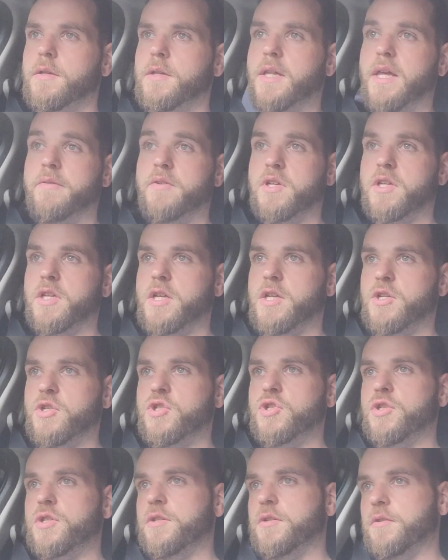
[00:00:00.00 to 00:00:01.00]

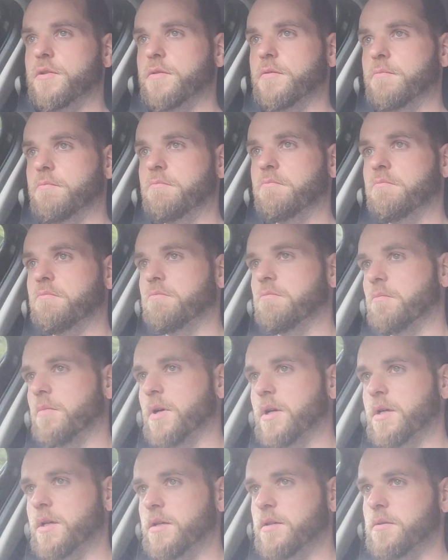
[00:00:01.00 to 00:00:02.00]
navigation,
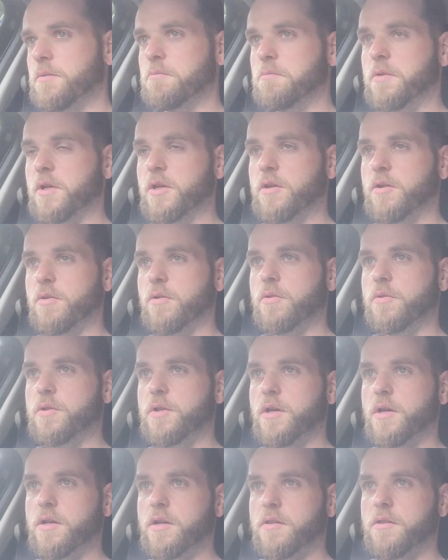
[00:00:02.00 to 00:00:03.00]
you know,
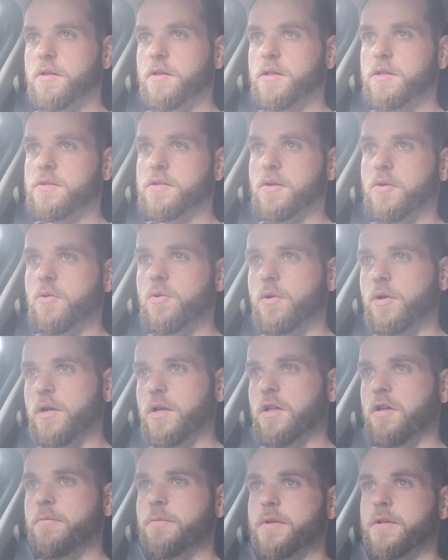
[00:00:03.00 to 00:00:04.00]
anything that's the core
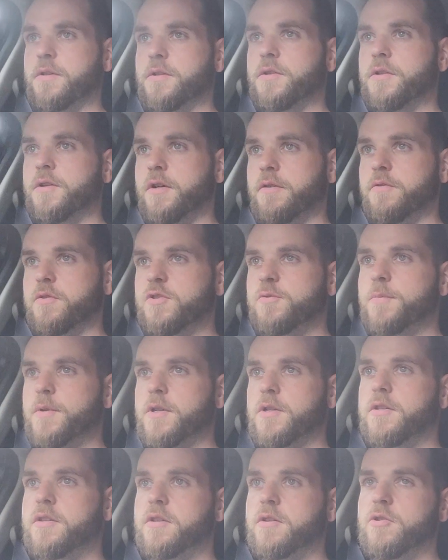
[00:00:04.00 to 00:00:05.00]
element of a
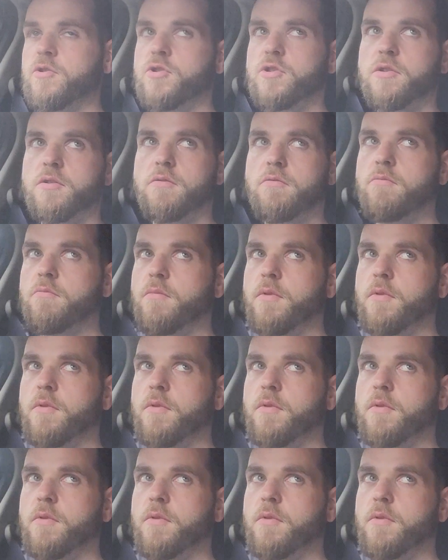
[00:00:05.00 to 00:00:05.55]
space station.